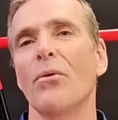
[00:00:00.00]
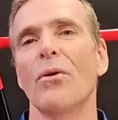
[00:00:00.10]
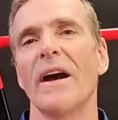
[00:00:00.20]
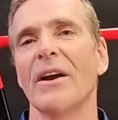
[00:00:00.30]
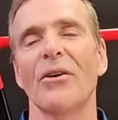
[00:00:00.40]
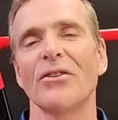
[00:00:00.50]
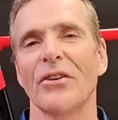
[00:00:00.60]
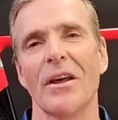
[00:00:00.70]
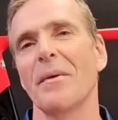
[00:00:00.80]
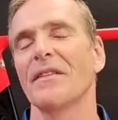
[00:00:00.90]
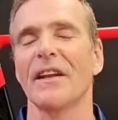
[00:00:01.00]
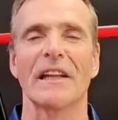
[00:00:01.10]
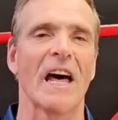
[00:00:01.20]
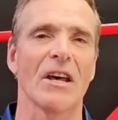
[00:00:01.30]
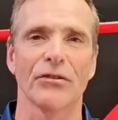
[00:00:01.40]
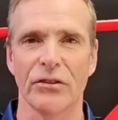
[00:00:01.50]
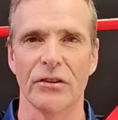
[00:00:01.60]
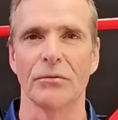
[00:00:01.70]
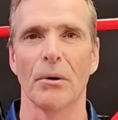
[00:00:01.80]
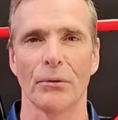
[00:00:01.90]
more aerodynamic than last
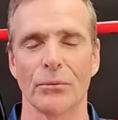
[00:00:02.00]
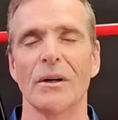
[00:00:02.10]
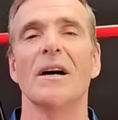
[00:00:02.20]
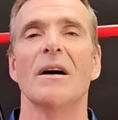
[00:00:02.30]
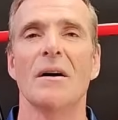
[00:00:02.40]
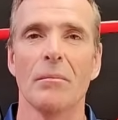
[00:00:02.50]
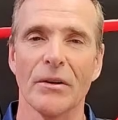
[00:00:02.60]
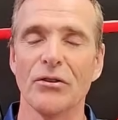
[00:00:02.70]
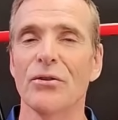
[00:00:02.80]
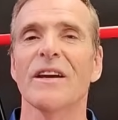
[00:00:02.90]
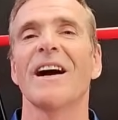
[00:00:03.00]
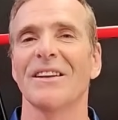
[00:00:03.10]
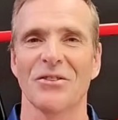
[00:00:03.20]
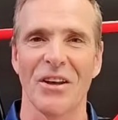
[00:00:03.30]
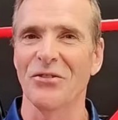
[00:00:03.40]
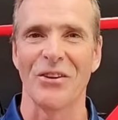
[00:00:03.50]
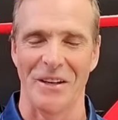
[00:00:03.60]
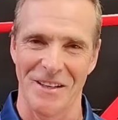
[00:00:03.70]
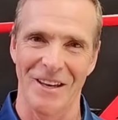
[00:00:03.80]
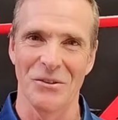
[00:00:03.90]
year's model, but you can't test
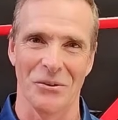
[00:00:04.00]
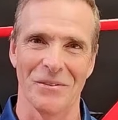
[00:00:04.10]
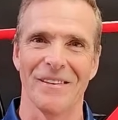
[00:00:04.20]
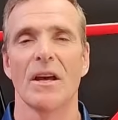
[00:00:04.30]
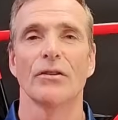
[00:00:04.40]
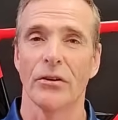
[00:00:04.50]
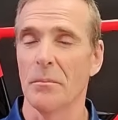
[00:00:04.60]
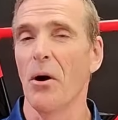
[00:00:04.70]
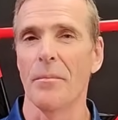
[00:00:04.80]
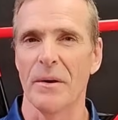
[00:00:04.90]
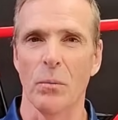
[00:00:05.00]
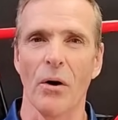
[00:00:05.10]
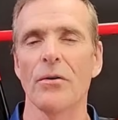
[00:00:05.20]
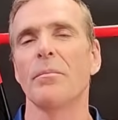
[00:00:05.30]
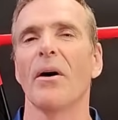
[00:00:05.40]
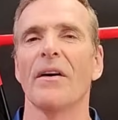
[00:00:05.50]
that, can you? So you might be worried